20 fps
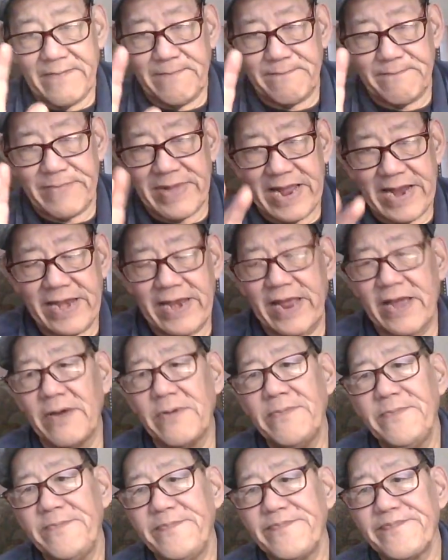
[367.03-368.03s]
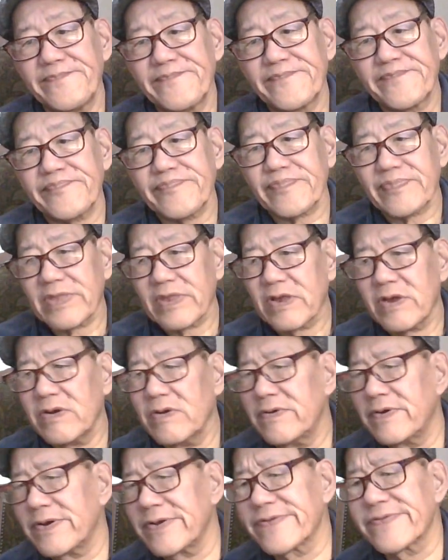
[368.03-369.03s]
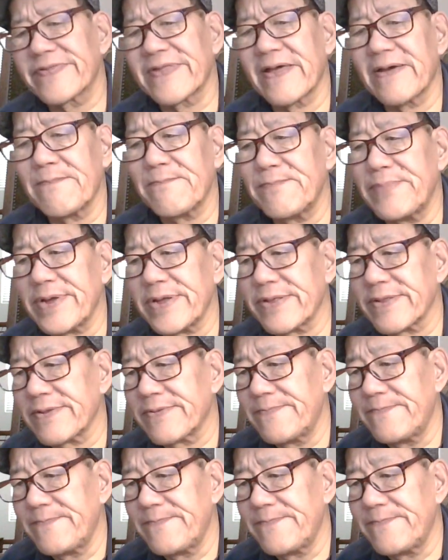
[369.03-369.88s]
Bye now. Where's that button?